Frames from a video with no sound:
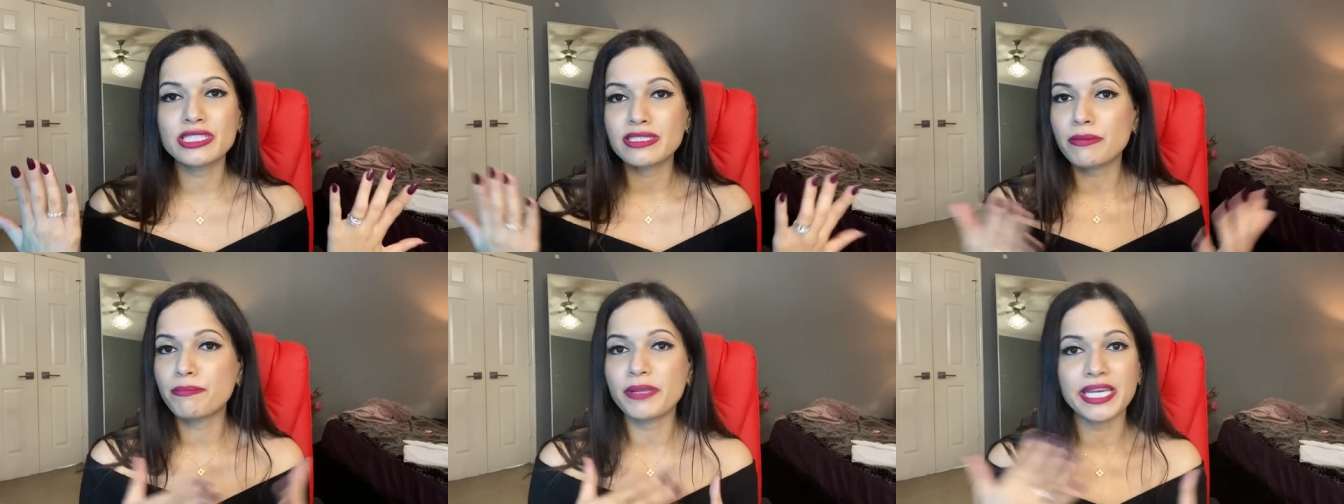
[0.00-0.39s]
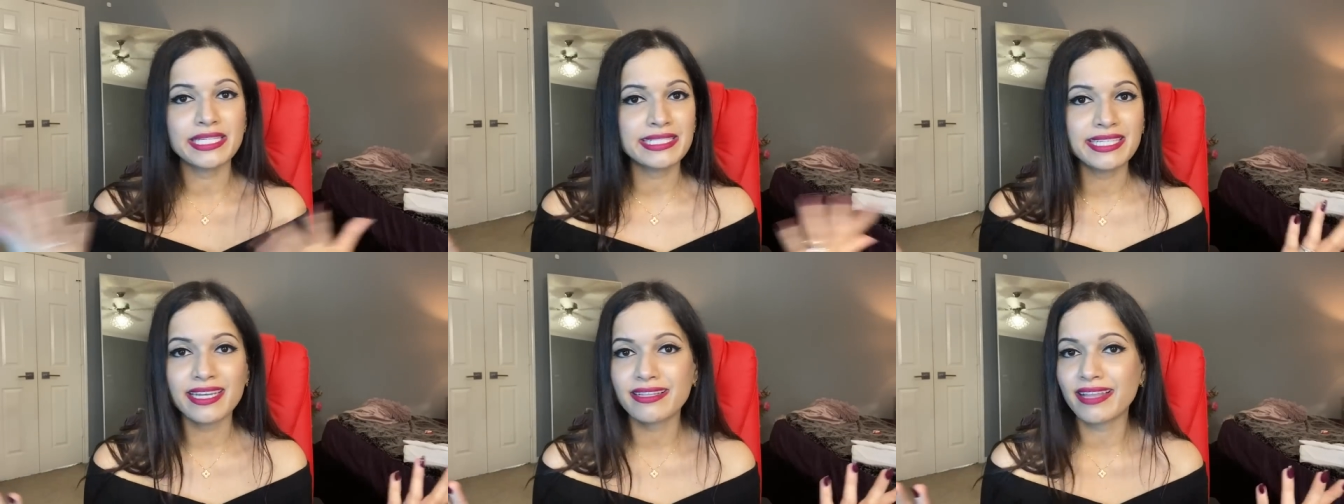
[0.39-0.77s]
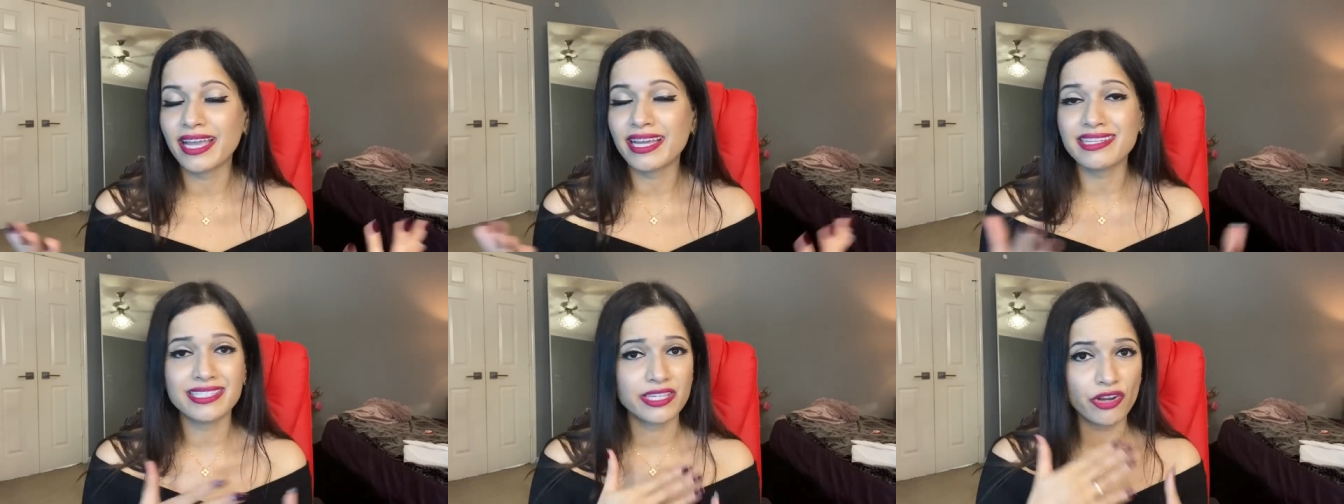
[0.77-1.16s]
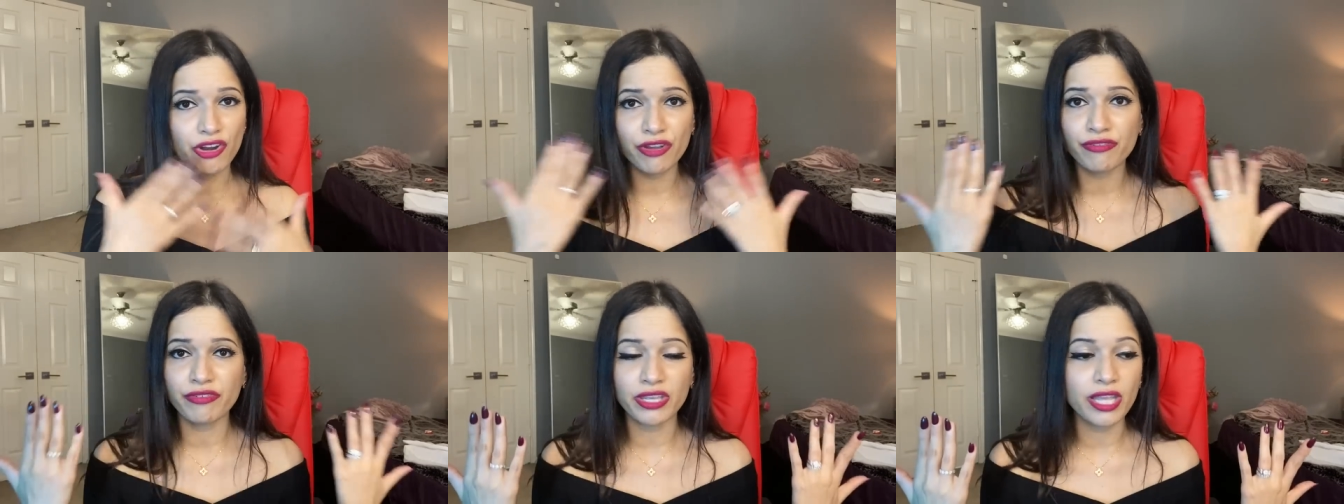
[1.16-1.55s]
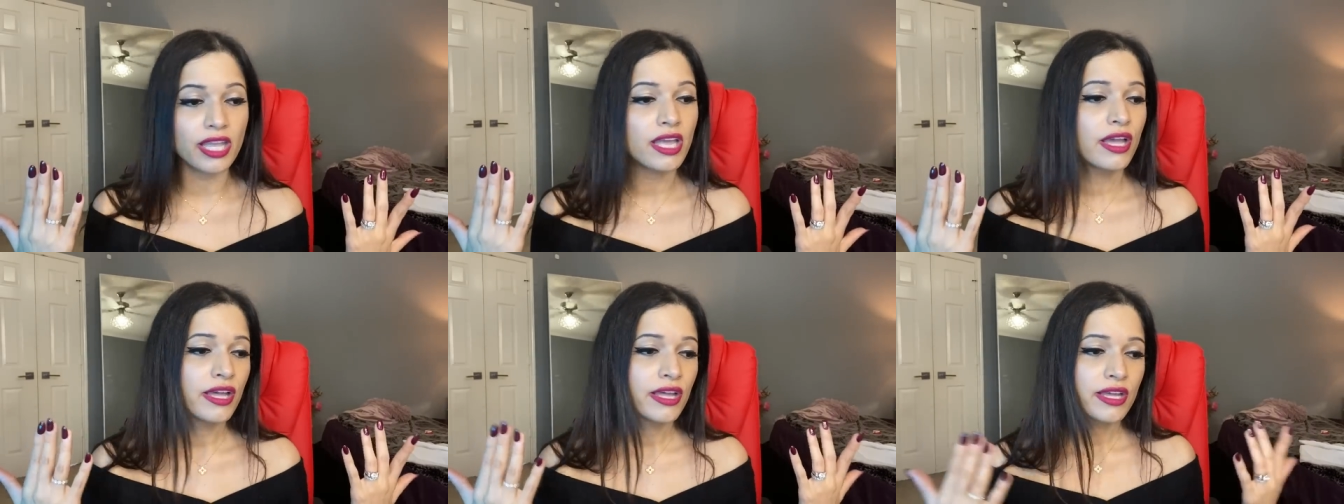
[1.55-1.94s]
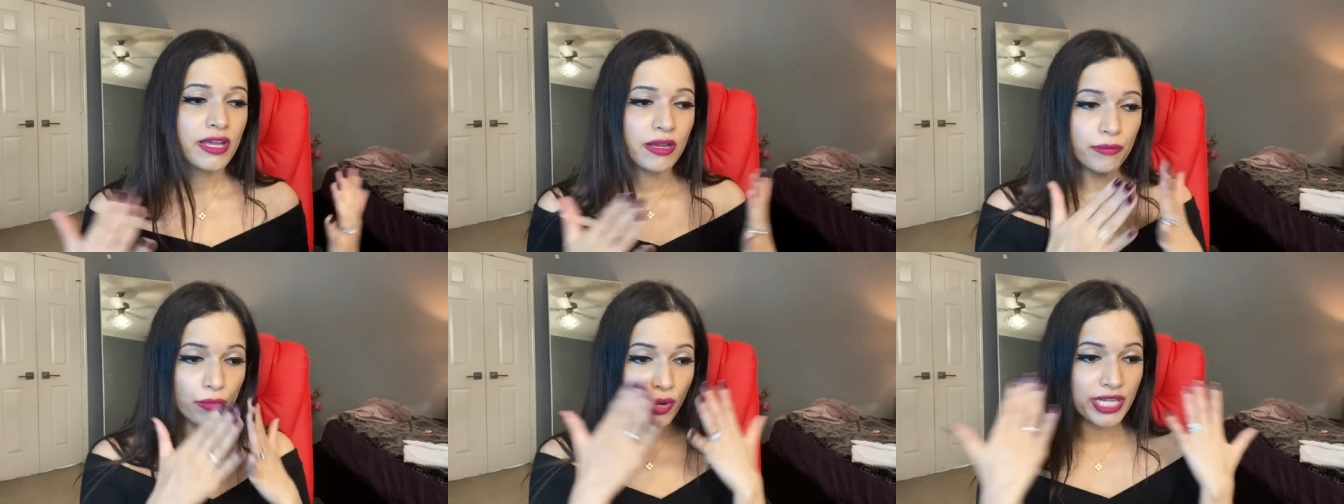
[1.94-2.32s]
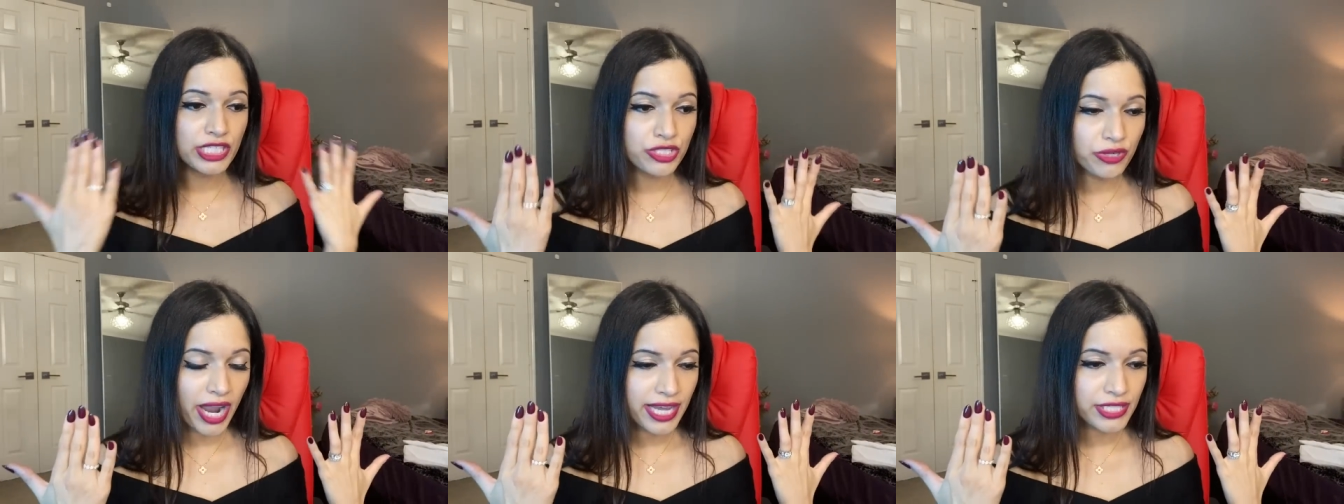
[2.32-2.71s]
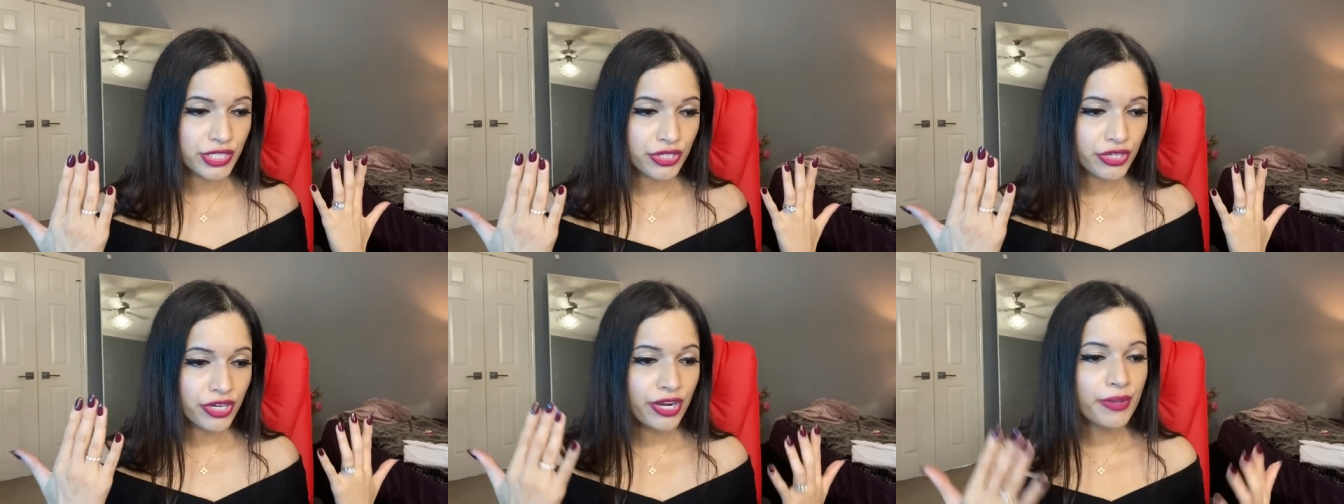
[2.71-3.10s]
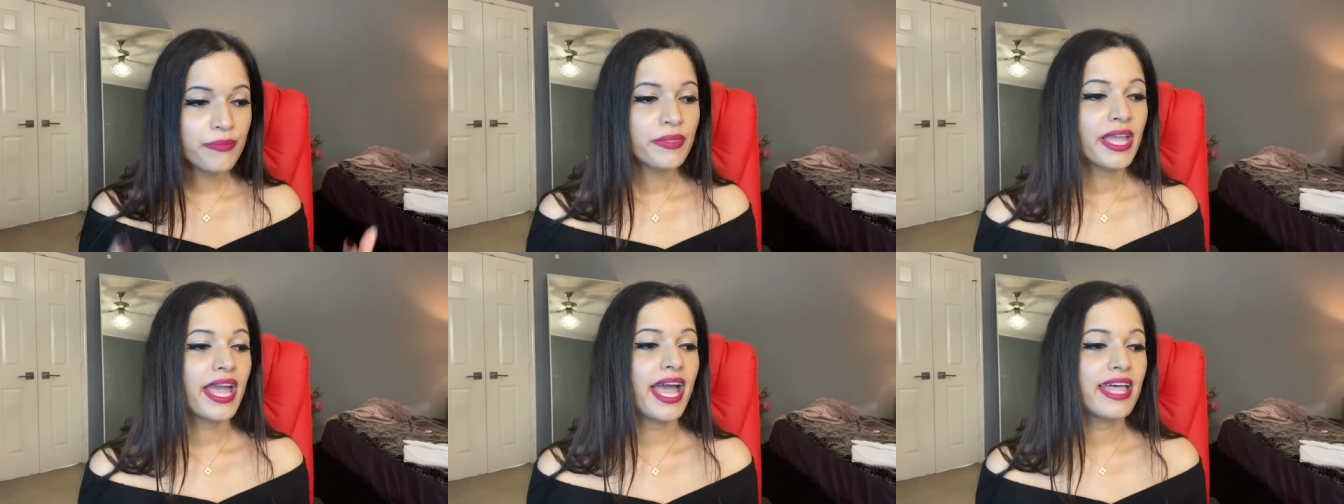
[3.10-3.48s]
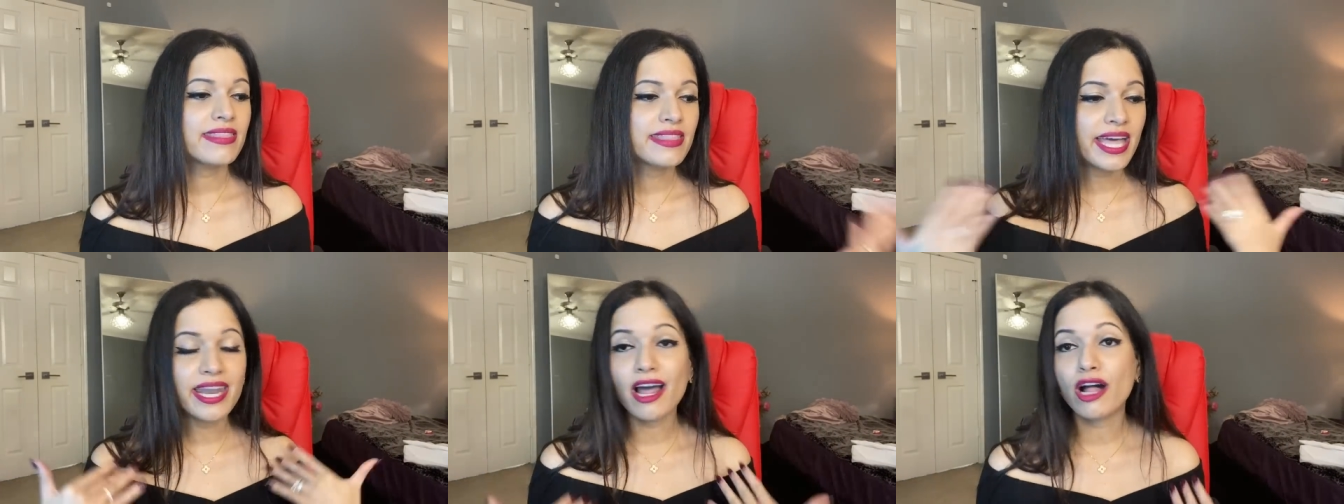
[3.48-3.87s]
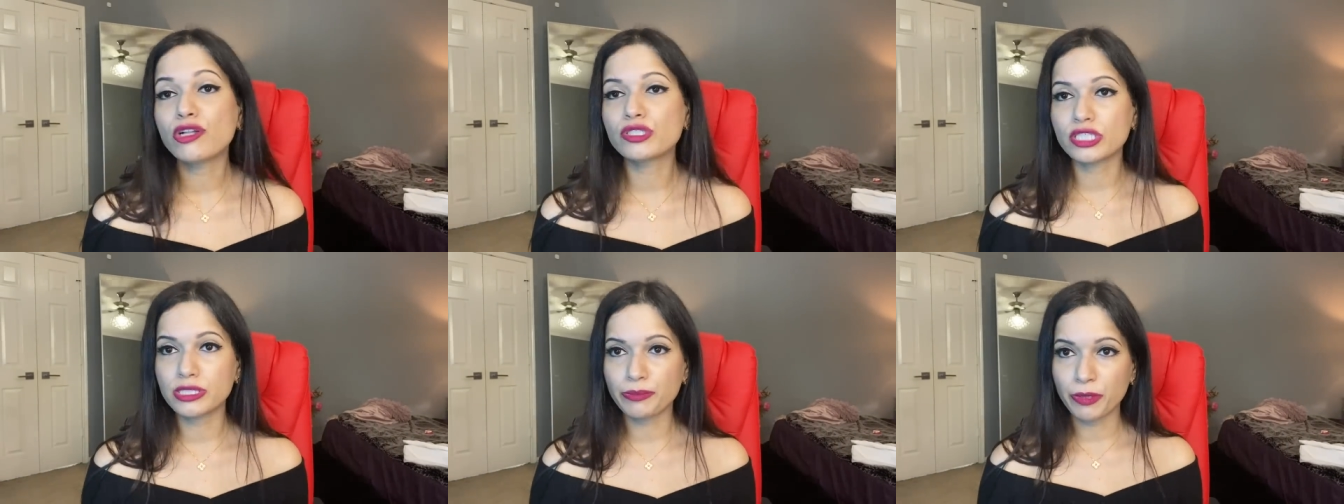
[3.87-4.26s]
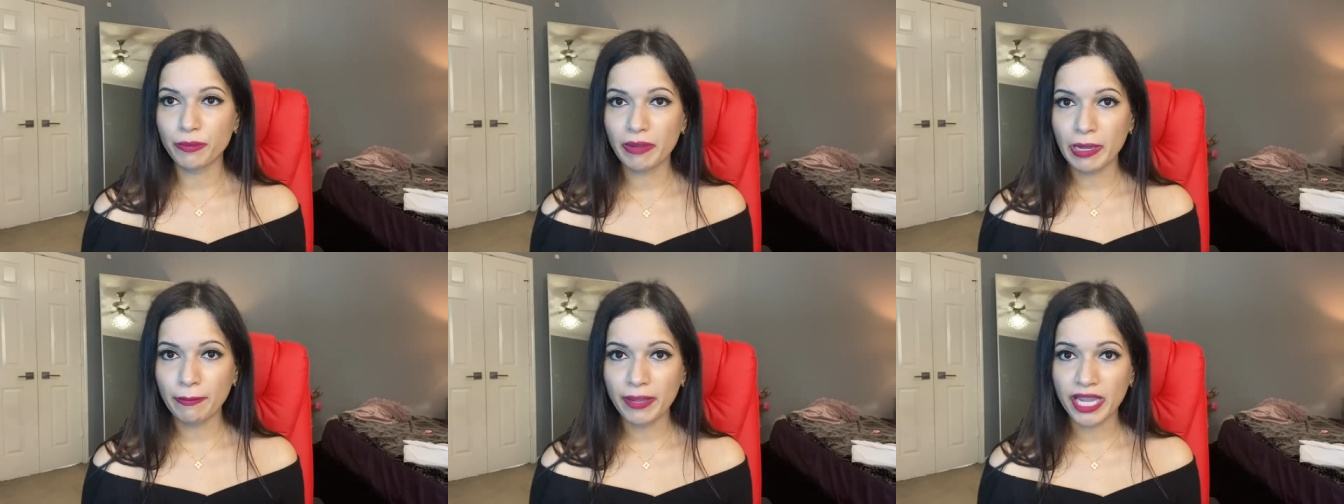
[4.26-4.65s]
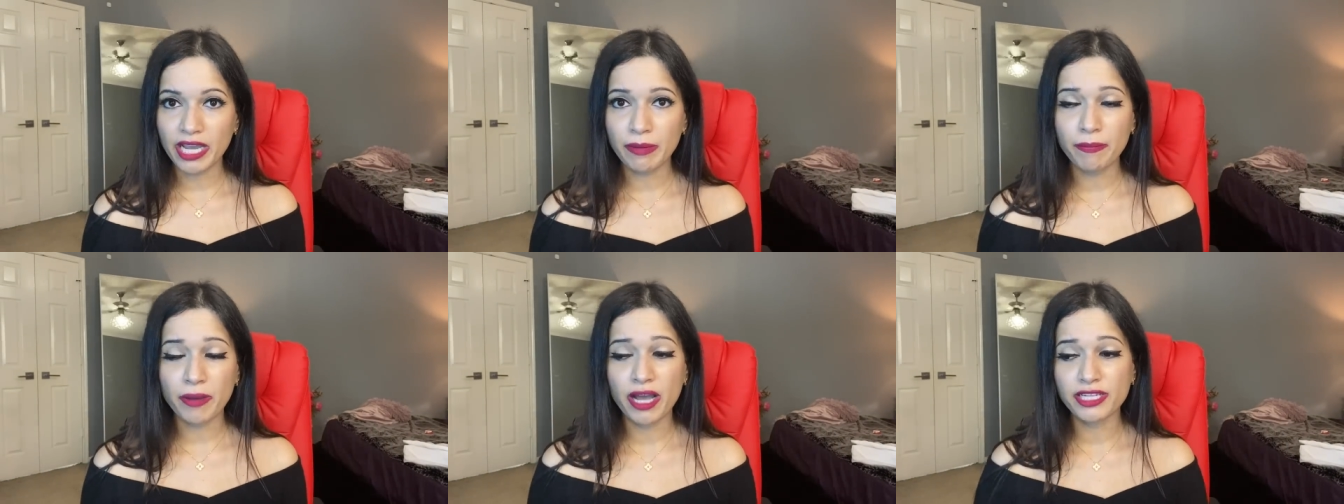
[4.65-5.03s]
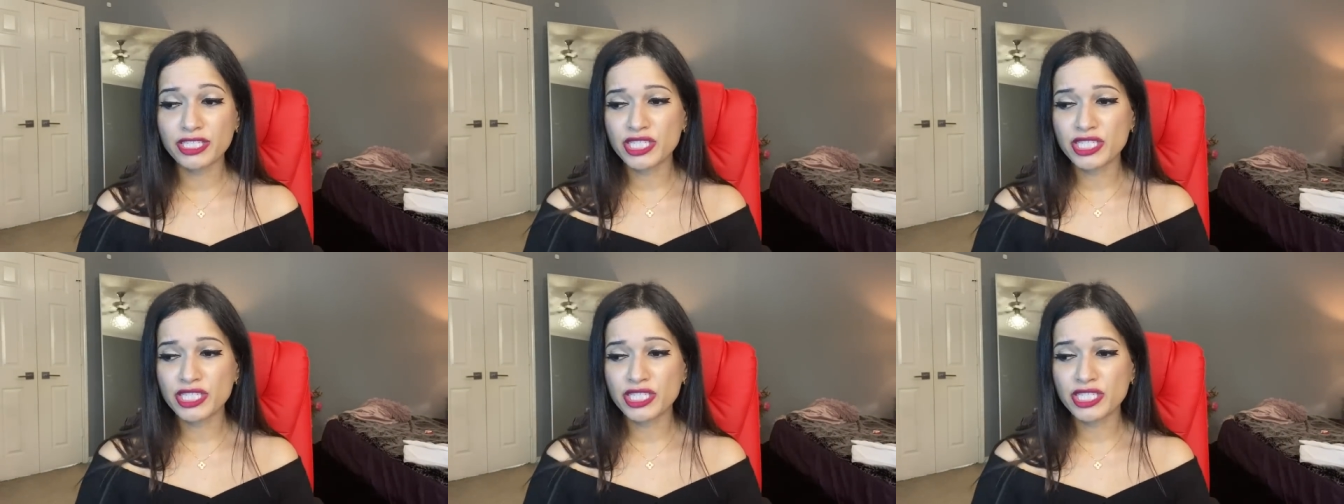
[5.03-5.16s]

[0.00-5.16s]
the basic like CeraVe moisturizer, and then I'll just put my makeup on.